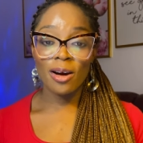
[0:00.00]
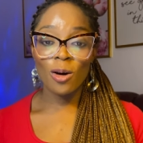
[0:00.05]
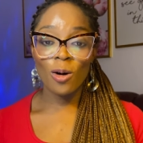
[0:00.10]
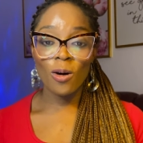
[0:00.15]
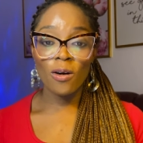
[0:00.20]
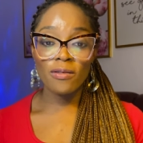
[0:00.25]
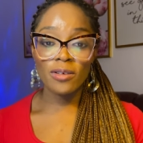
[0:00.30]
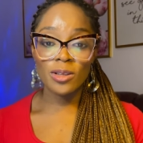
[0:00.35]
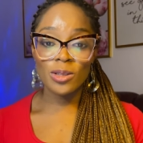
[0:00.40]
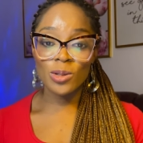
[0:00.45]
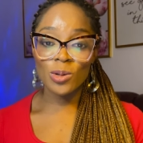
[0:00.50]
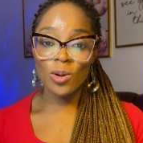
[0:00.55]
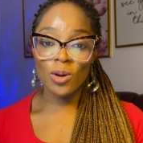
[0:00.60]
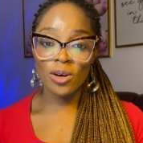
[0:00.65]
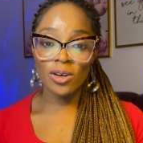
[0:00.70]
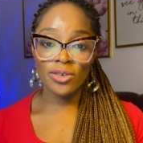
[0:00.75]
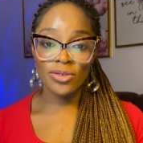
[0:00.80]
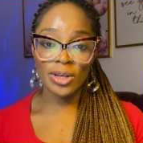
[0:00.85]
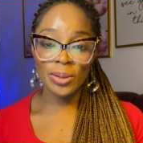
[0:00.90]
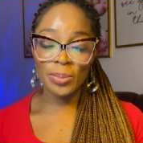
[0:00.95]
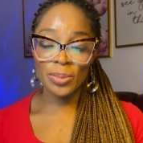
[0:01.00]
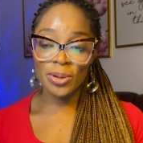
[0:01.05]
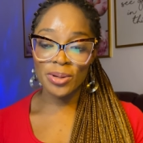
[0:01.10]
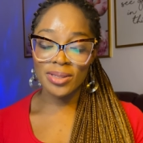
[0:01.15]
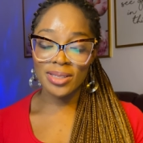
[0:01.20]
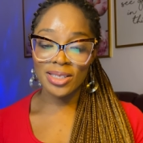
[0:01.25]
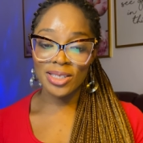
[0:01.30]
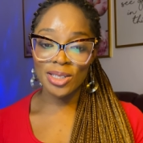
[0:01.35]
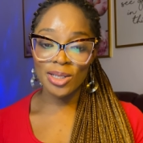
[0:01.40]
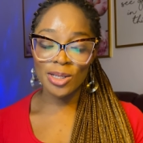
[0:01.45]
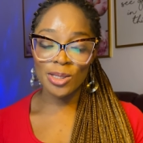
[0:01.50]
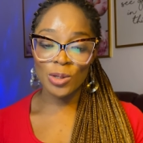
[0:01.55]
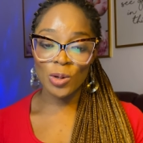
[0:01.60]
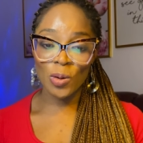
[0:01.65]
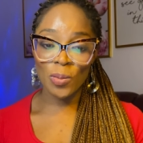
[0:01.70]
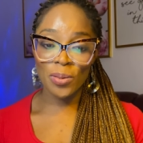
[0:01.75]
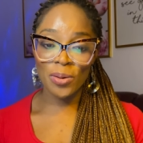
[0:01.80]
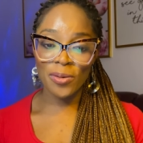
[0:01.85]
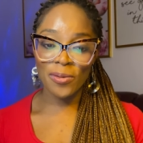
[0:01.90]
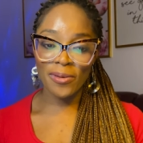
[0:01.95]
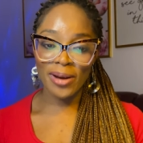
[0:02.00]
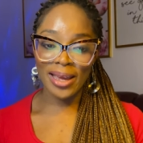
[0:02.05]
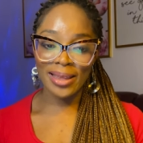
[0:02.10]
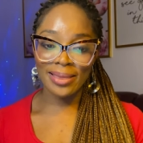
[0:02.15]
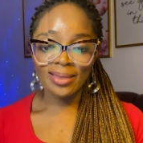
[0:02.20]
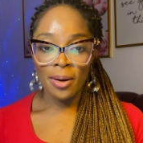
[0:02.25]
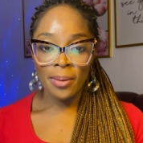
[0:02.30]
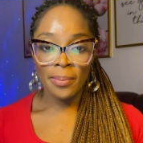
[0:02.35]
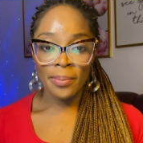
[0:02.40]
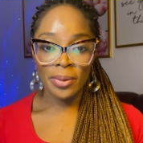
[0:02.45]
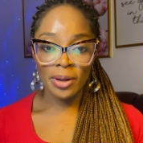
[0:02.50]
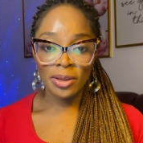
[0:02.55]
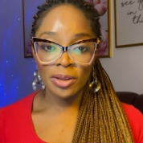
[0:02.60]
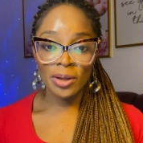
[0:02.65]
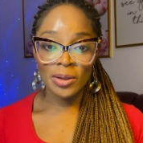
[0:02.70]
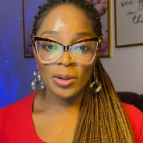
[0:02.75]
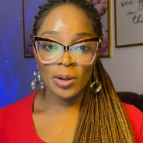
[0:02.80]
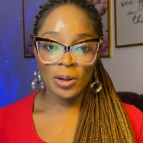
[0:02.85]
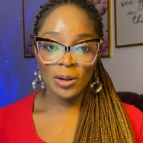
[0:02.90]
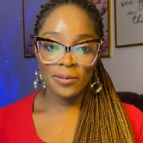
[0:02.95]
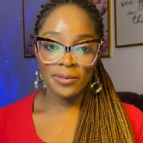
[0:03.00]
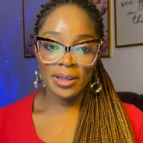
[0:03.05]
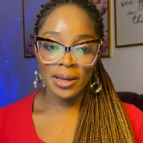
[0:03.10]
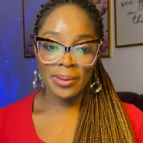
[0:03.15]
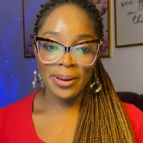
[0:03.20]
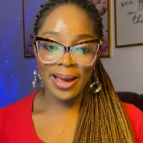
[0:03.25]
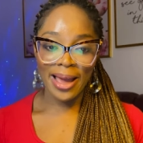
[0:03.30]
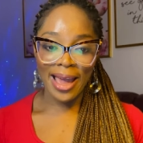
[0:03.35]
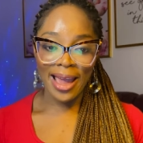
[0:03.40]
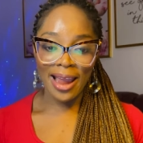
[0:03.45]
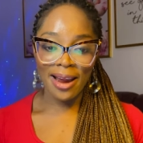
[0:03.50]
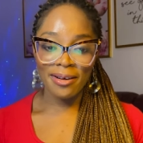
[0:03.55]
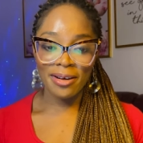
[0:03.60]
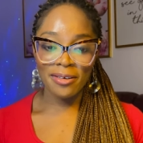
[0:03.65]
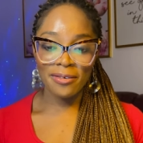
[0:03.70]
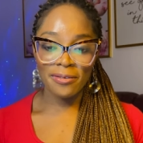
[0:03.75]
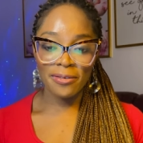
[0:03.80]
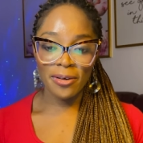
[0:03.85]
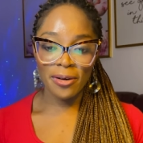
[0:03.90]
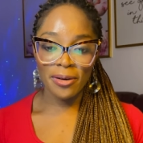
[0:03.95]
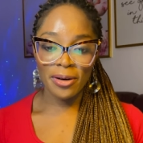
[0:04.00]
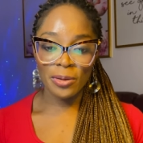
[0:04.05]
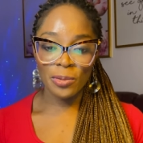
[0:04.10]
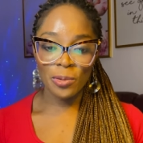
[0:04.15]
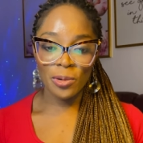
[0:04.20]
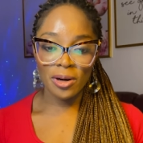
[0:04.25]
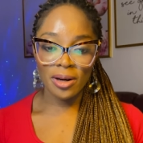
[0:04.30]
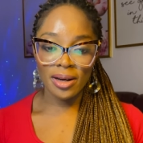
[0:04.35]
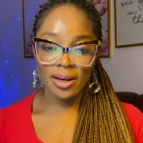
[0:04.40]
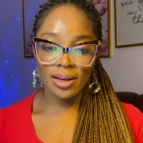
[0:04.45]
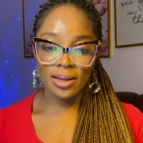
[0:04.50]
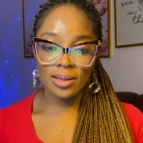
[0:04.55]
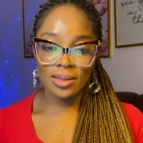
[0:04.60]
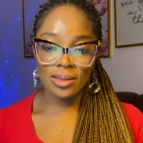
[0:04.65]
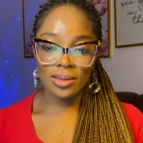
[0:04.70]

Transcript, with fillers: are over two hundred positions open right now, but not all of them are hiring foreign workers,